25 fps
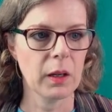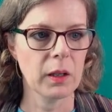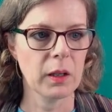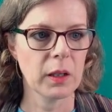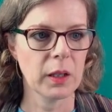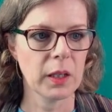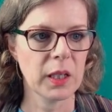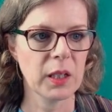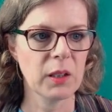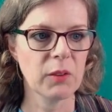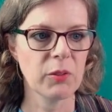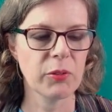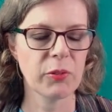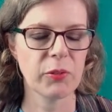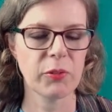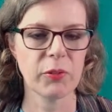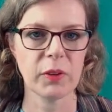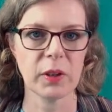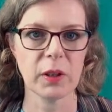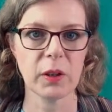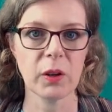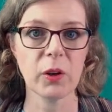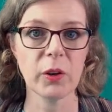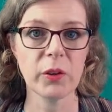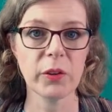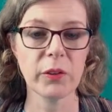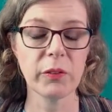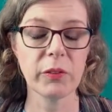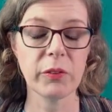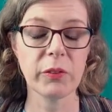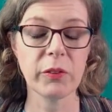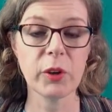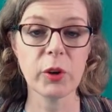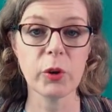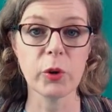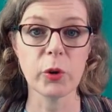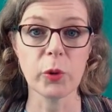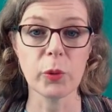if on
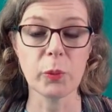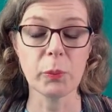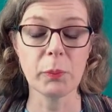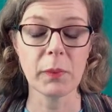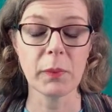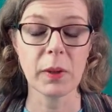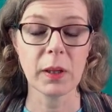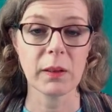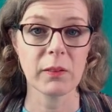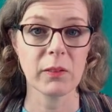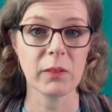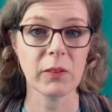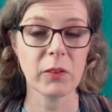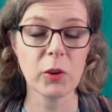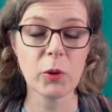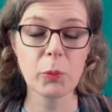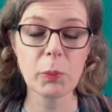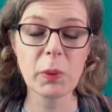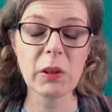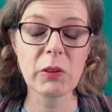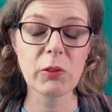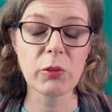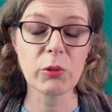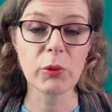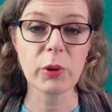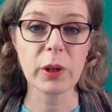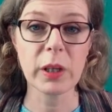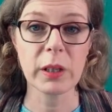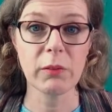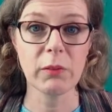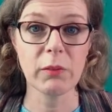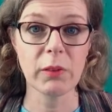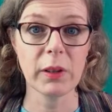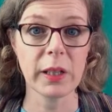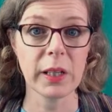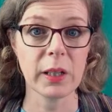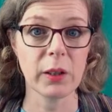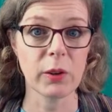Zoom is
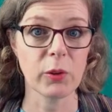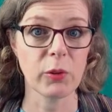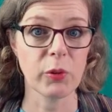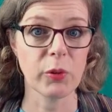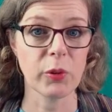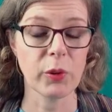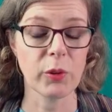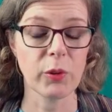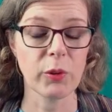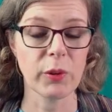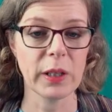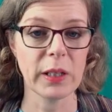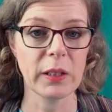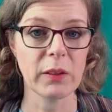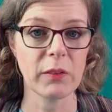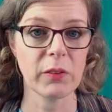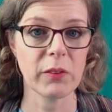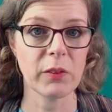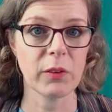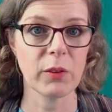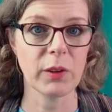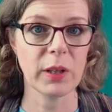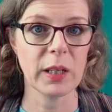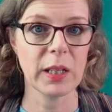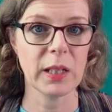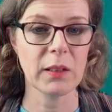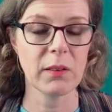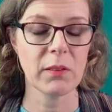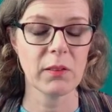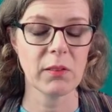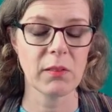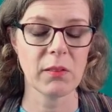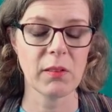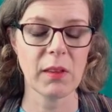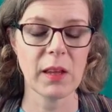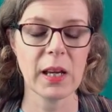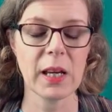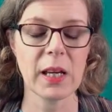really good for green screens.
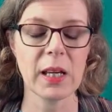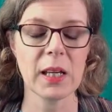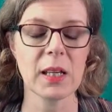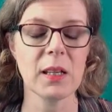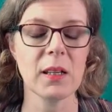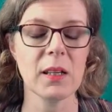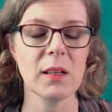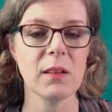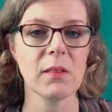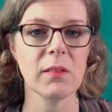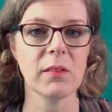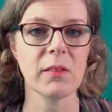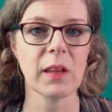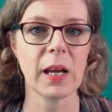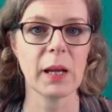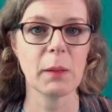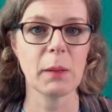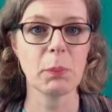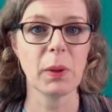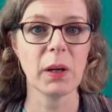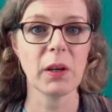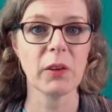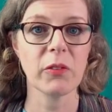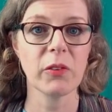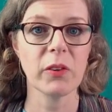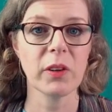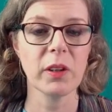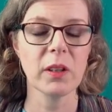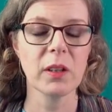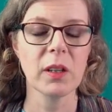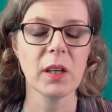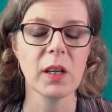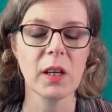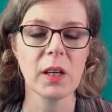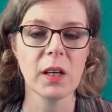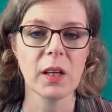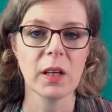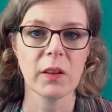There is a button
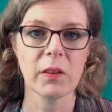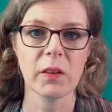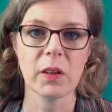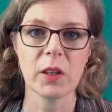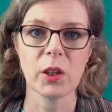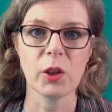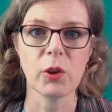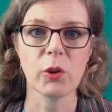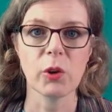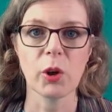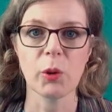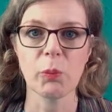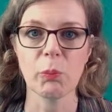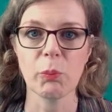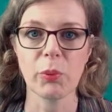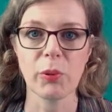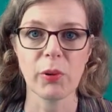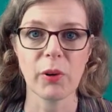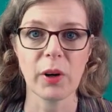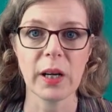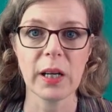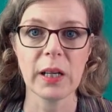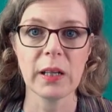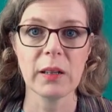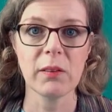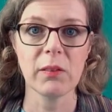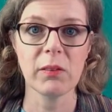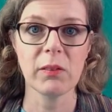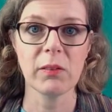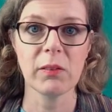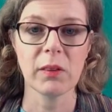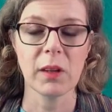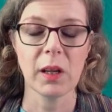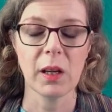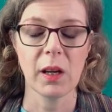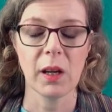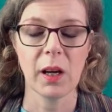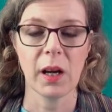that you can press
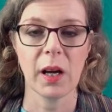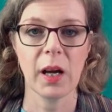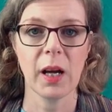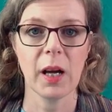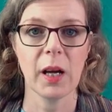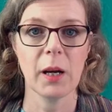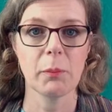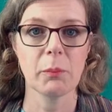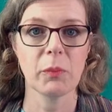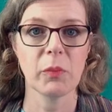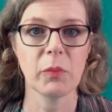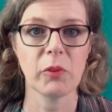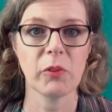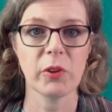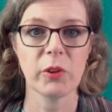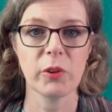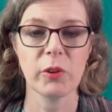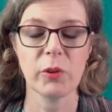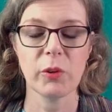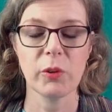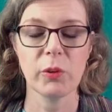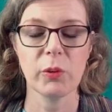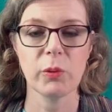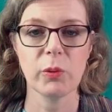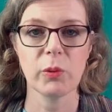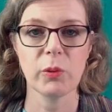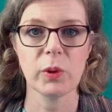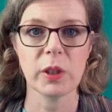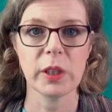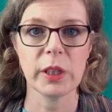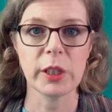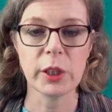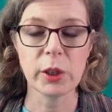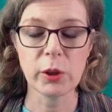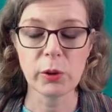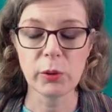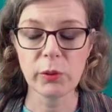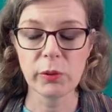to
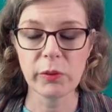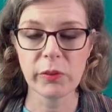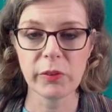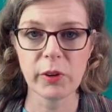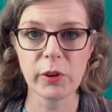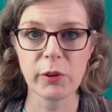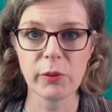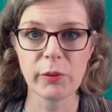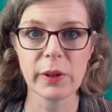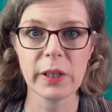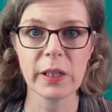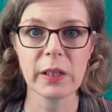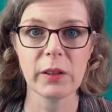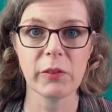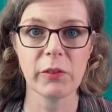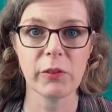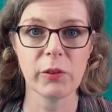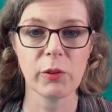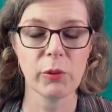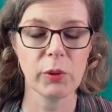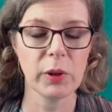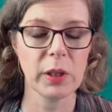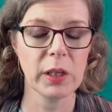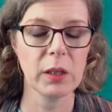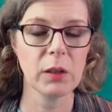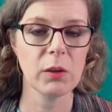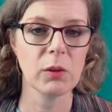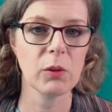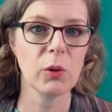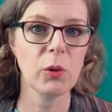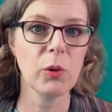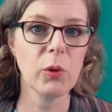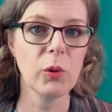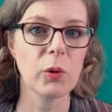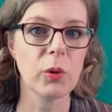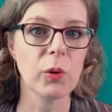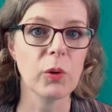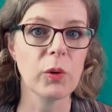use a green screen,
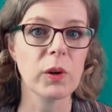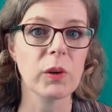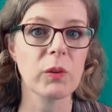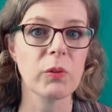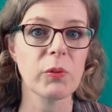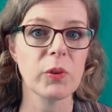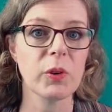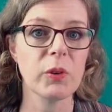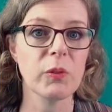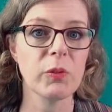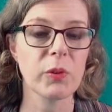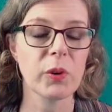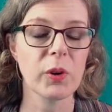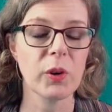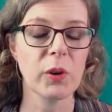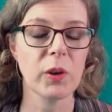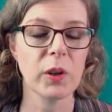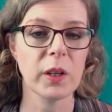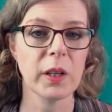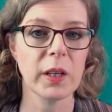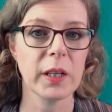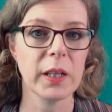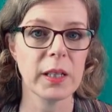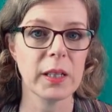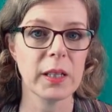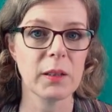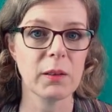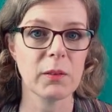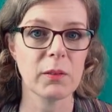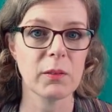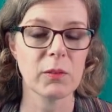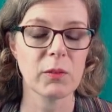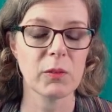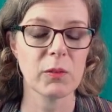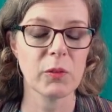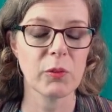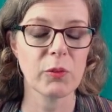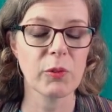or if you've got a
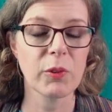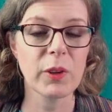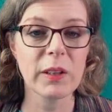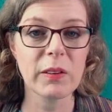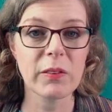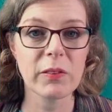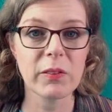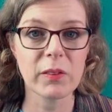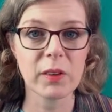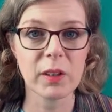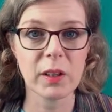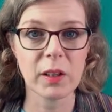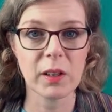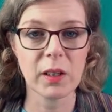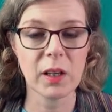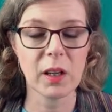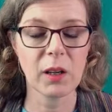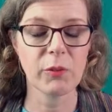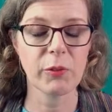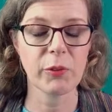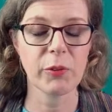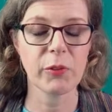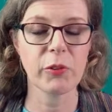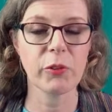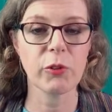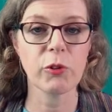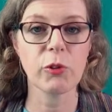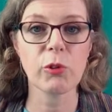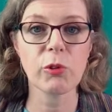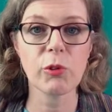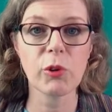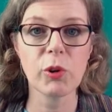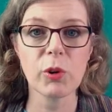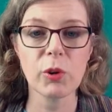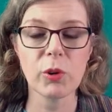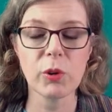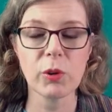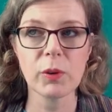recent enough
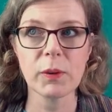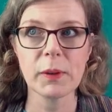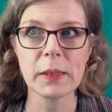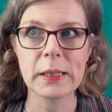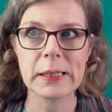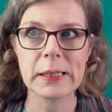strong